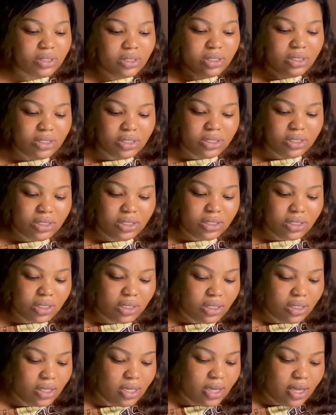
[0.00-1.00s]
this
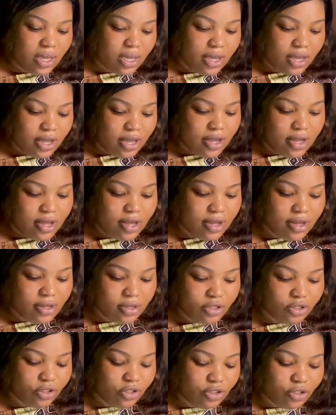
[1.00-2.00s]

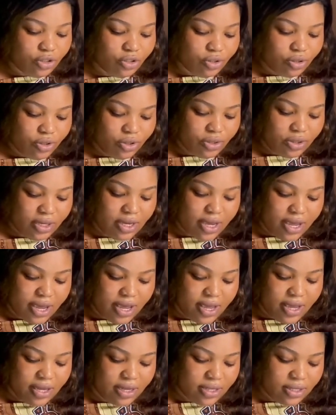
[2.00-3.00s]
show you
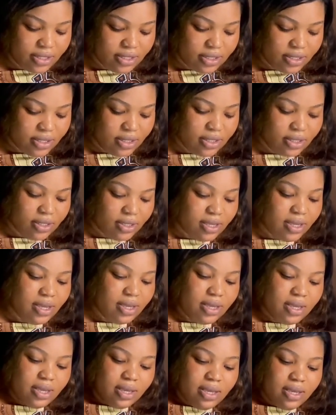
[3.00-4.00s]
guys
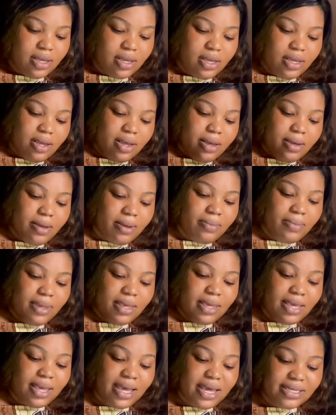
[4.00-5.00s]
I
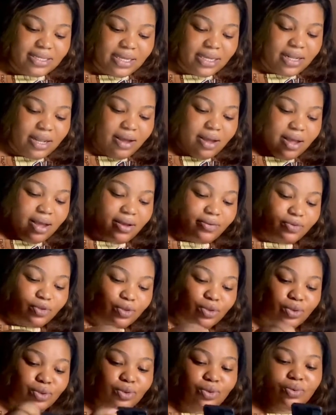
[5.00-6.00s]
mean guys i now have
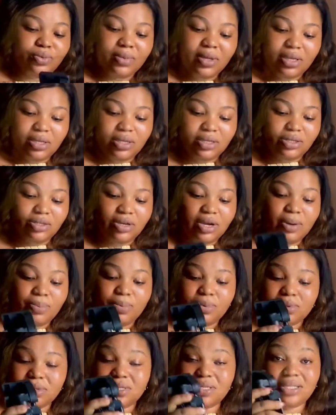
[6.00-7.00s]
so many
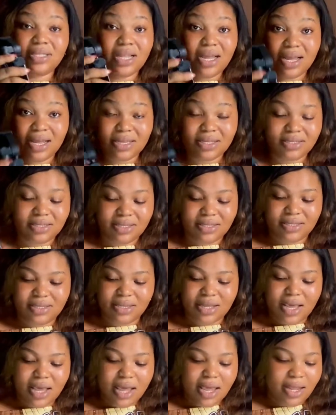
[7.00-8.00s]
tripod
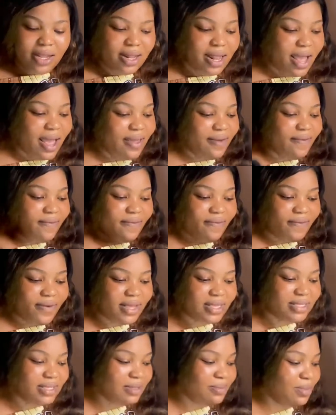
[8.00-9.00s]
stands by
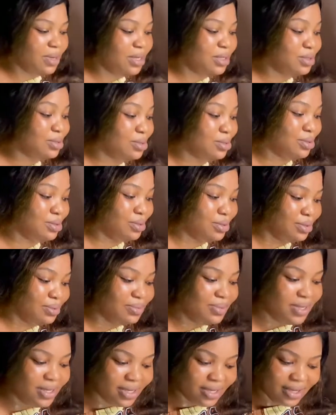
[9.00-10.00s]
investments to
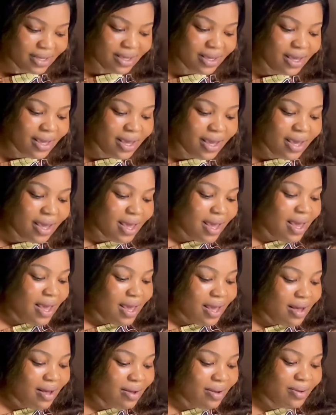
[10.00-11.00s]
me.
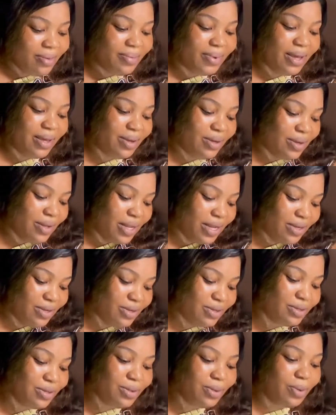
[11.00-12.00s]
oh my god, I
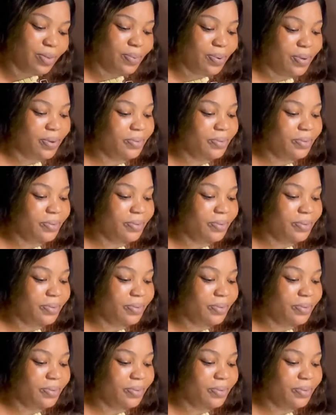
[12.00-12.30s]
just hope